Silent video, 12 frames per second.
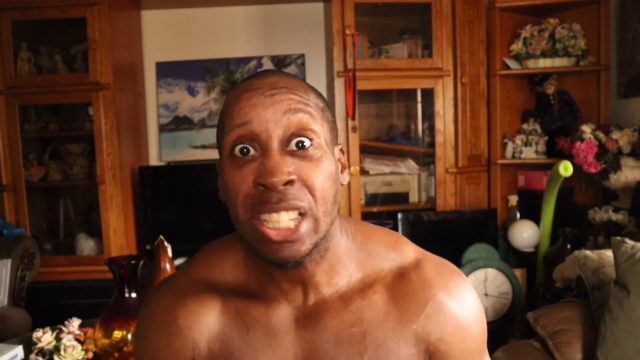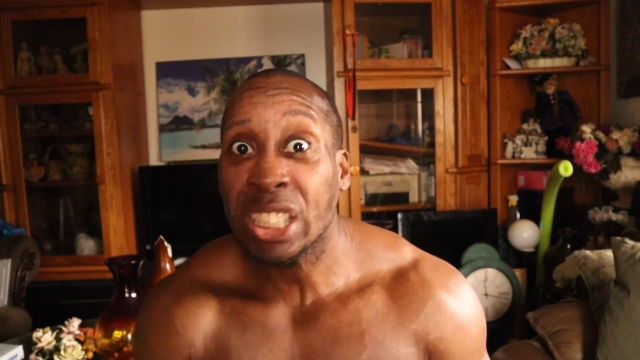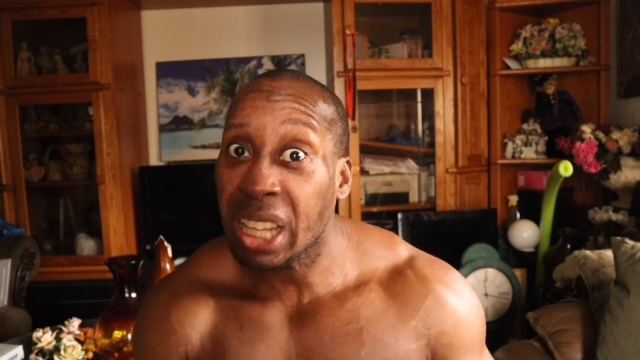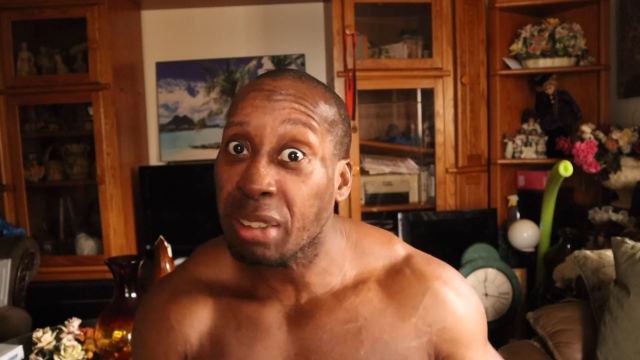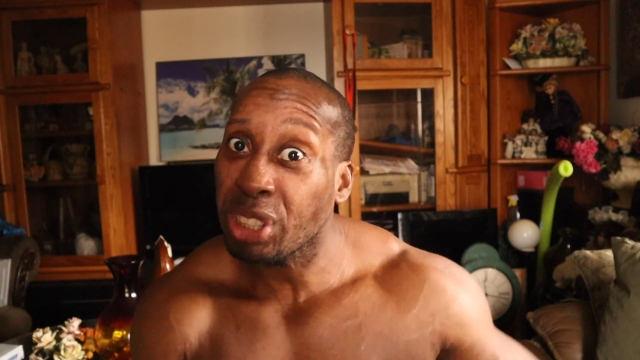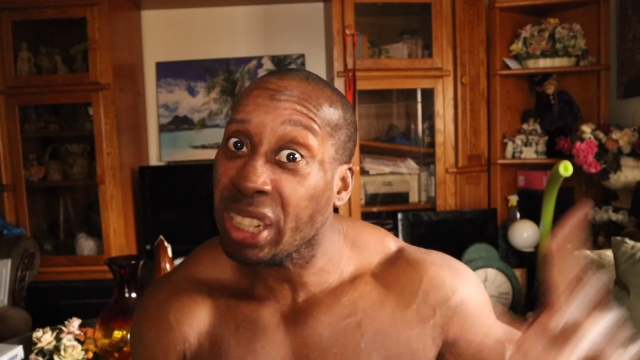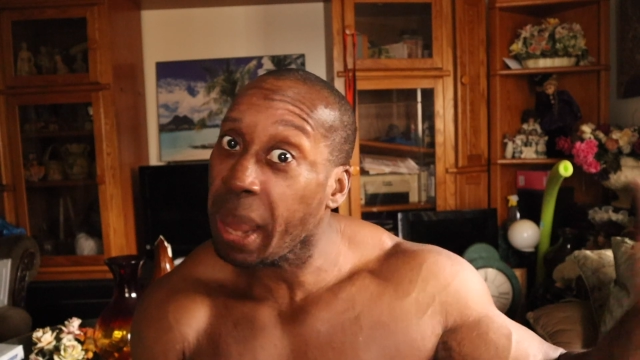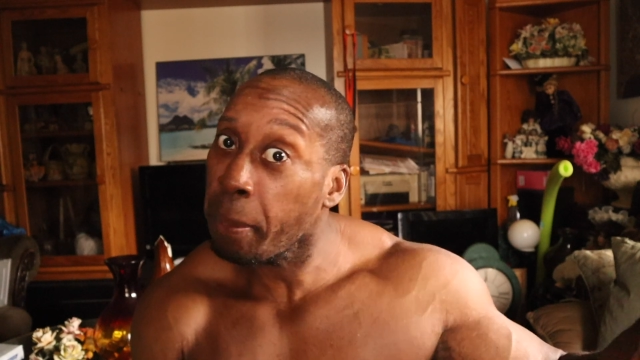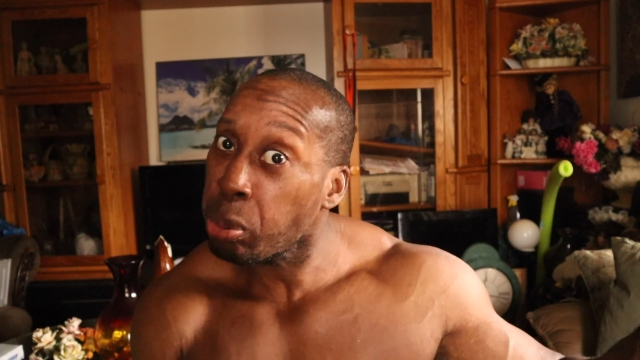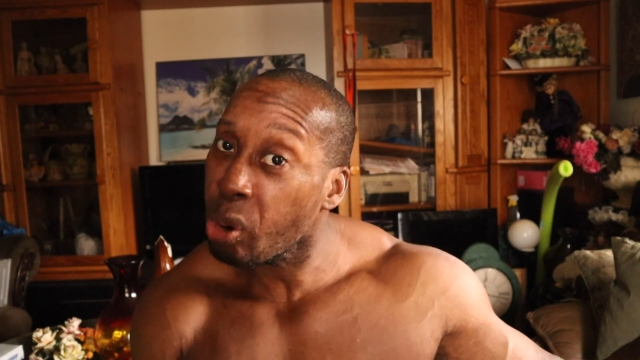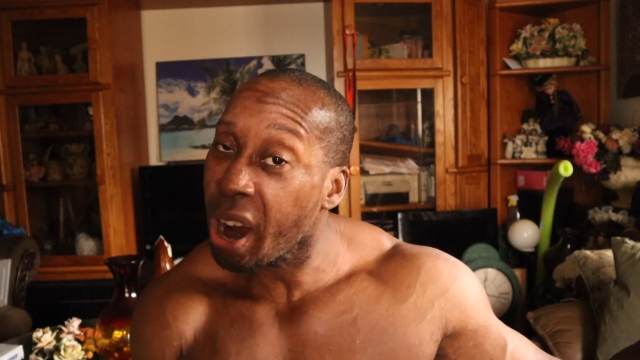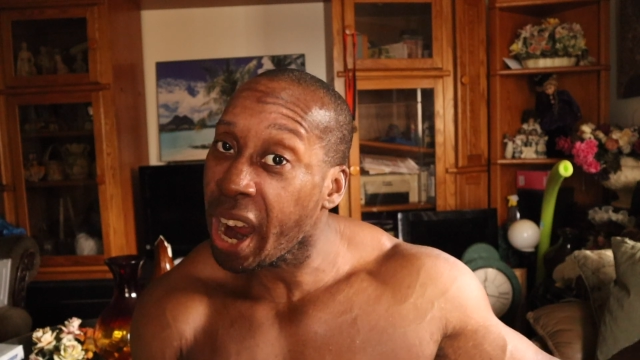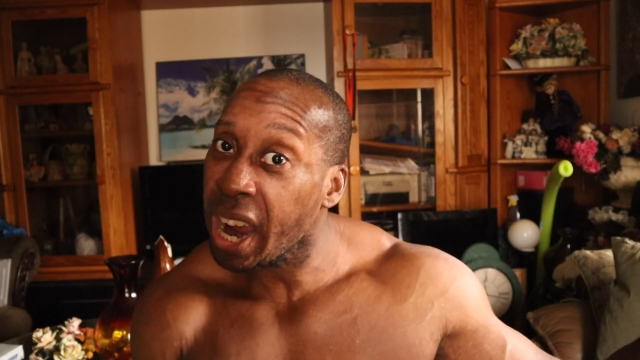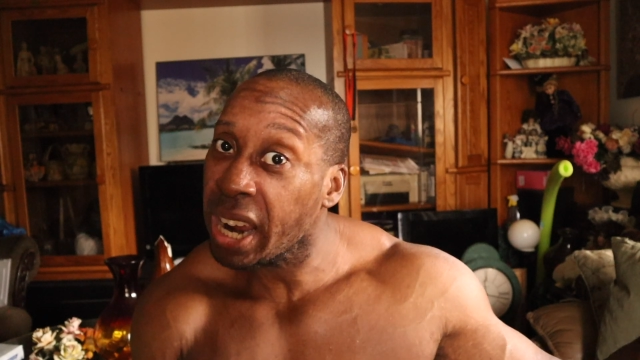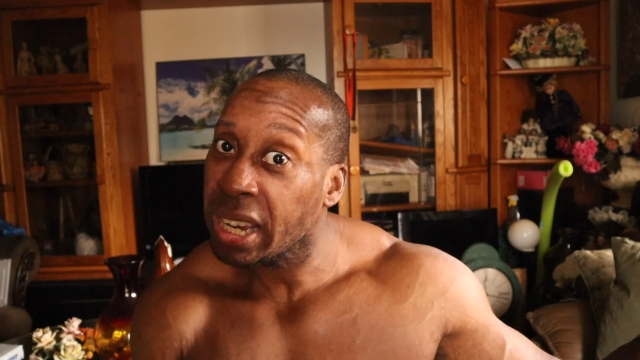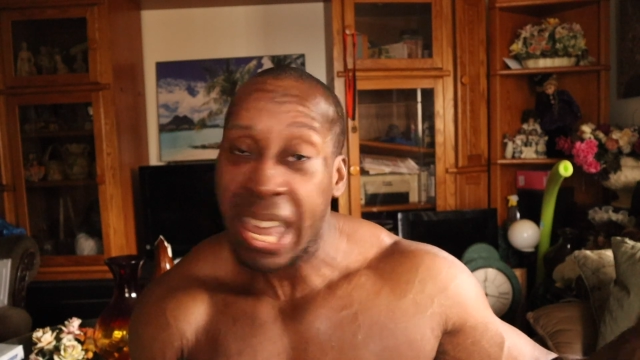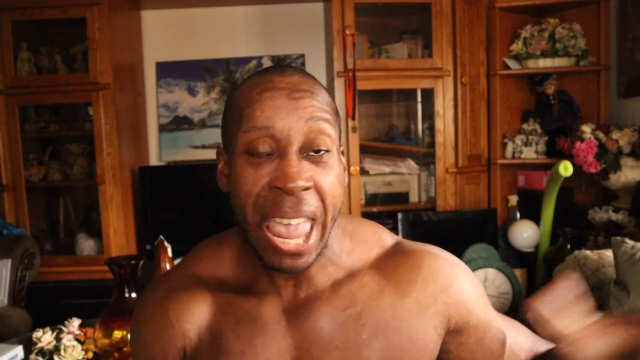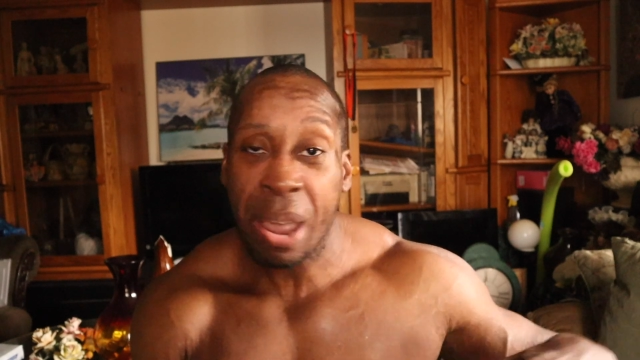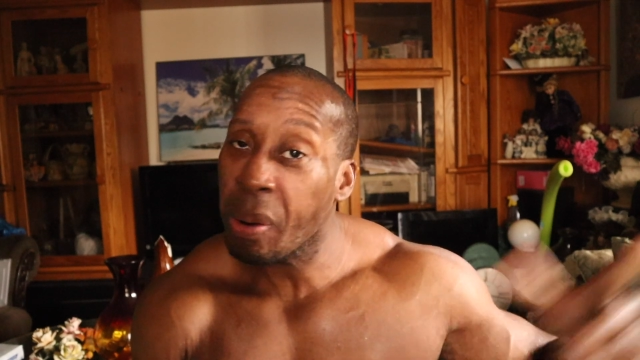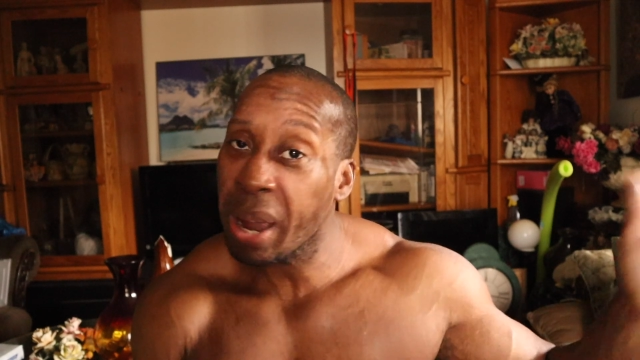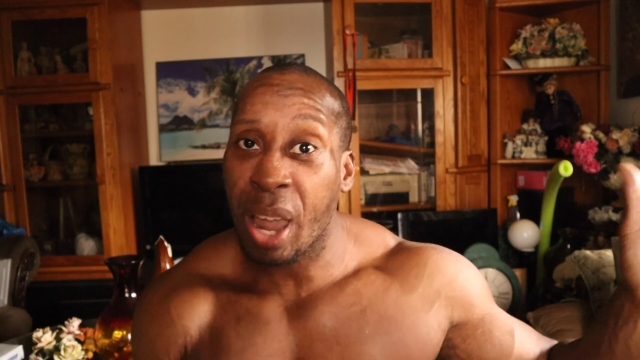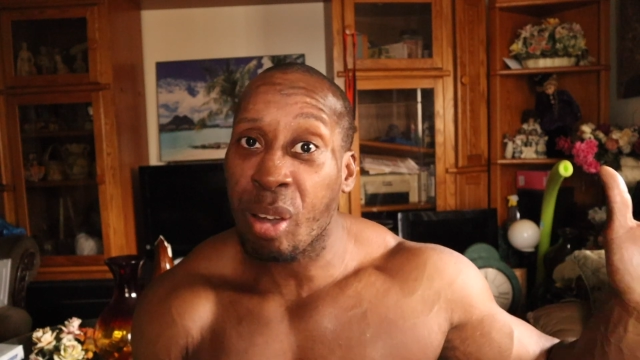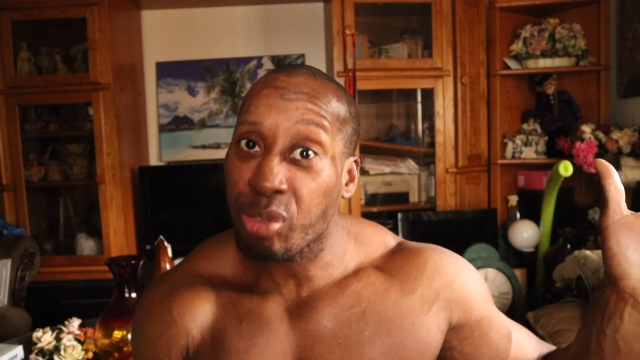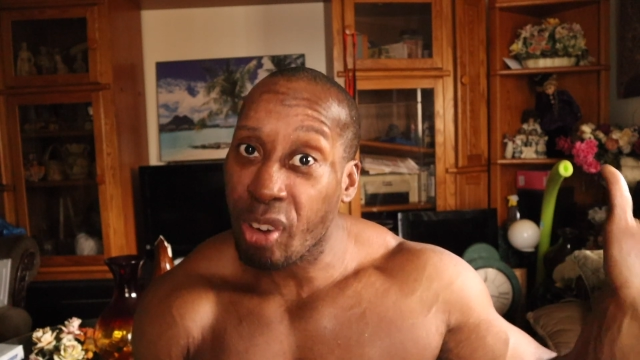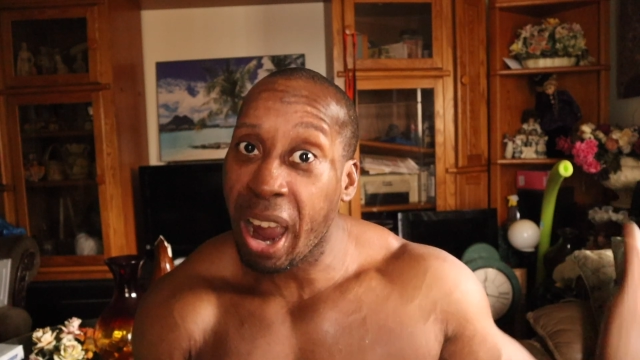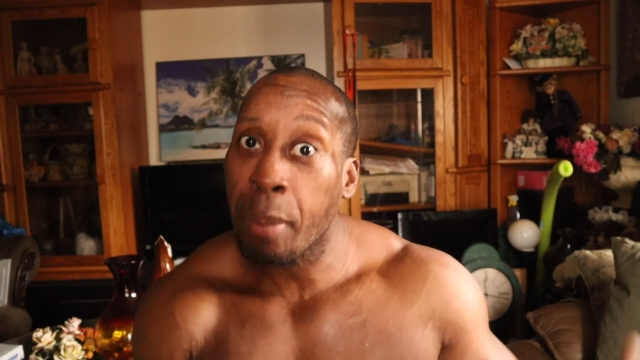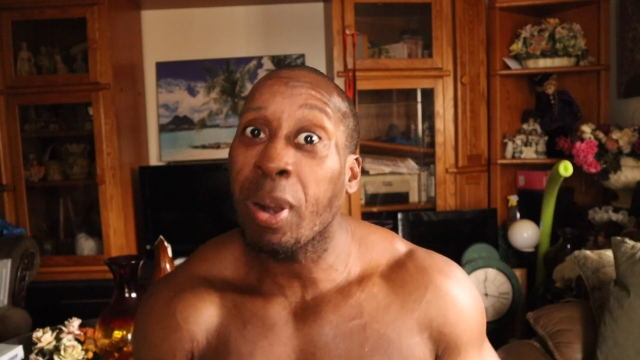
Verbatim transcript: The stuff she did prior ain't gonna get fired,